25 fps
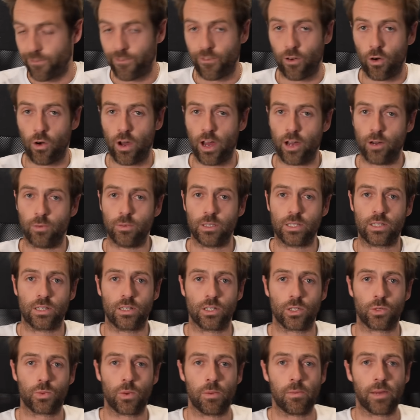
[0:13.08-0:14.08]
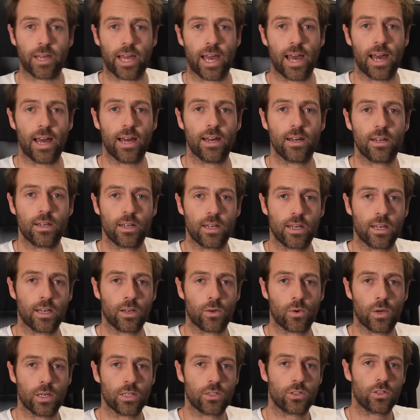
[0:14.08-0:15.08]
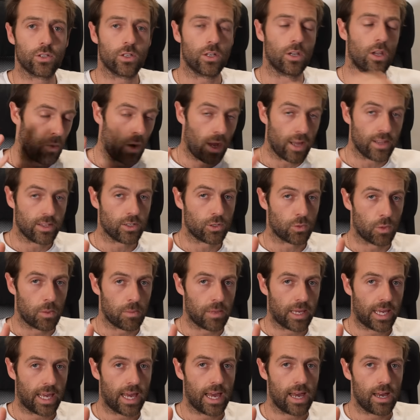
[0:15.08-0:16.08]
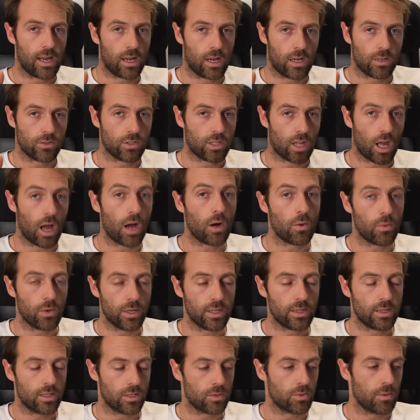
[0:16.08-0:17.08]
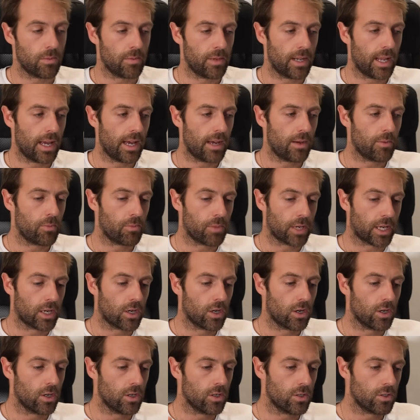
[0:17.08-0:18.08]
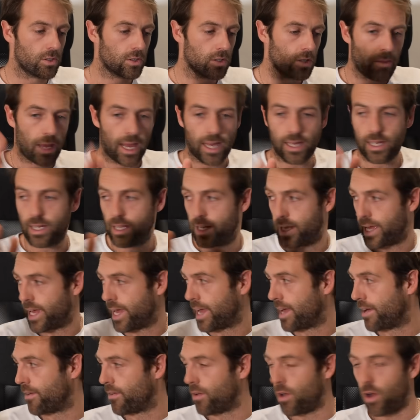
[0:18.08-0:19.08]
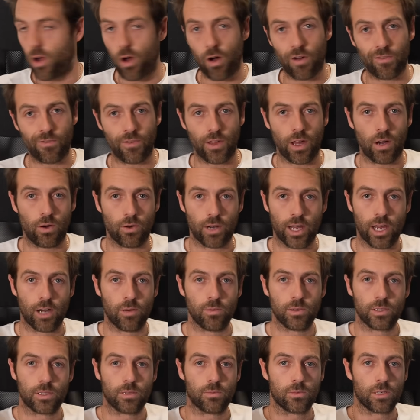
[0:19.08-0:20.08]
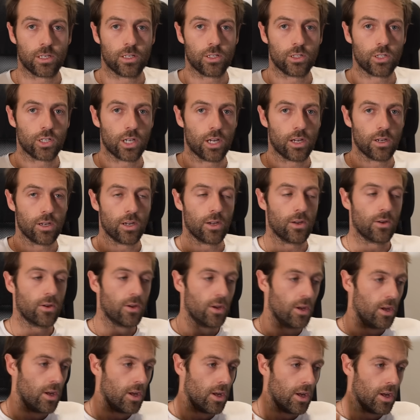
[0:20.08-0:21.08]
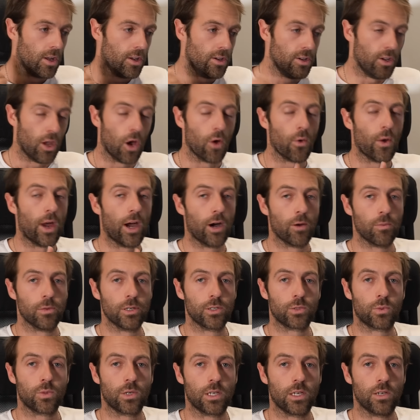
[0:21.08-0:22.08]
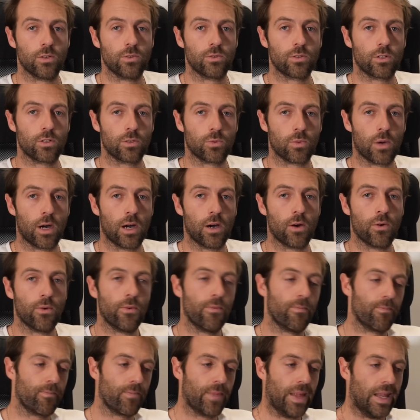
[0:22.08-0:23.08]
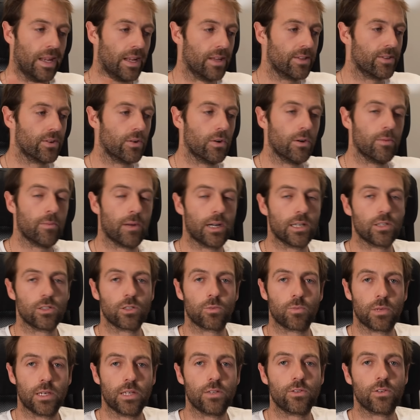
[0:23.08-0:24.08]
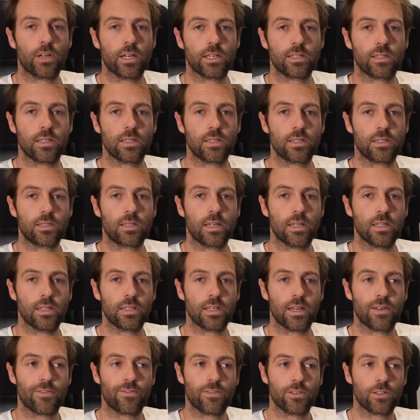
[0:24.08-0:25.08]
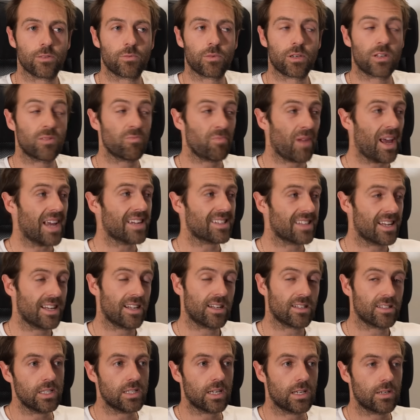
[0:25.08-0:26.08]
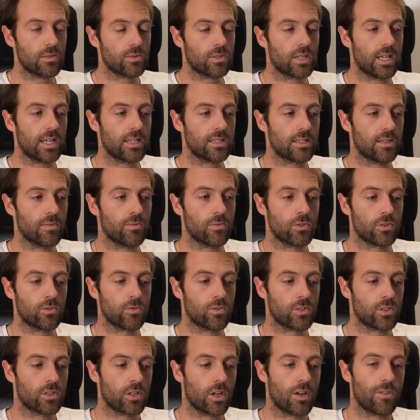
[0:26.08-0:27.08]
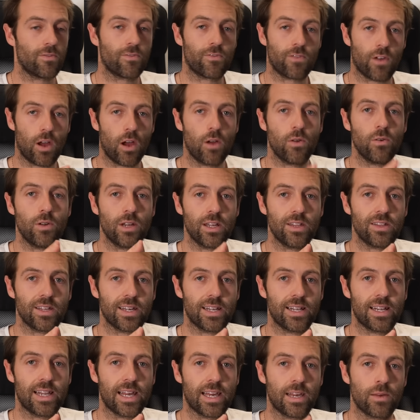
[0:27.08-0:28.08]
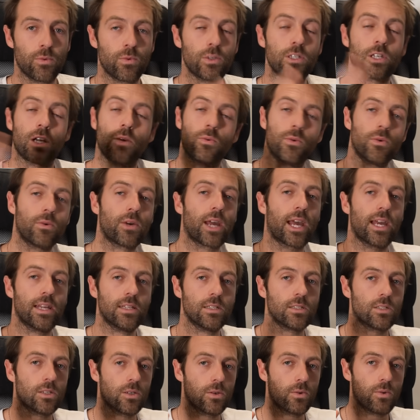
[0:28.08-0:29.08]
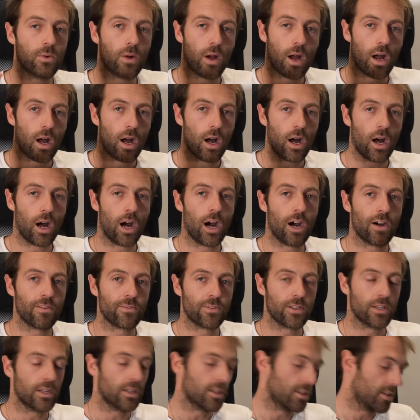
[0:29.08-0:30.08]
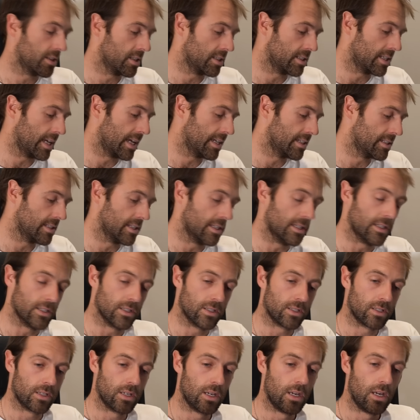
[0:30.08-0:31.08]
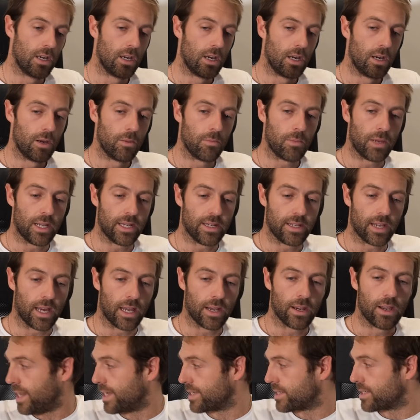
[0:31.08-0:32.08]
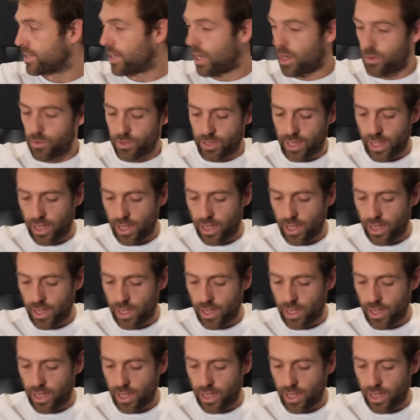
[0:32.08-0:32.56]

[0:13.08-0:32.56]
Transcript: 4 helmets and a swimming hat in question. Why the swimming hat? I'll start with the swimming hat because back in the era of the old helmets, I'm going to show you, no helmets were used as well, and I thought it might just be interesting to see the difference. Because back then, wind tunnel testing was reserved for only the elite, which I will get into after the testing has been done. Let's start with the